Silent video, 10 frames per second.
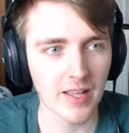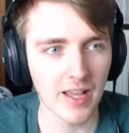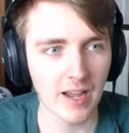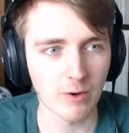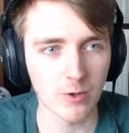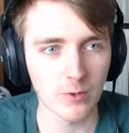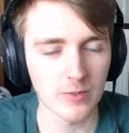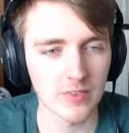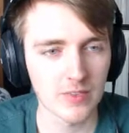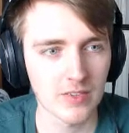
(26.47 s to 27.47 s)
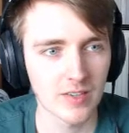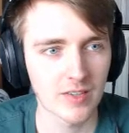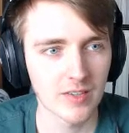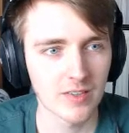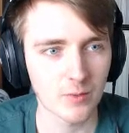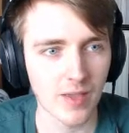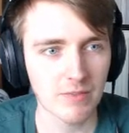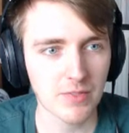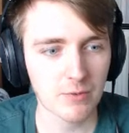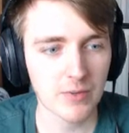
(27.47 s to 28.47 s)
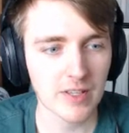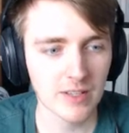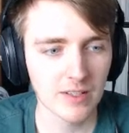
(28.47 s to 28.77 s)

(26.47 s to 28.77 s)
arrows, so we have 3.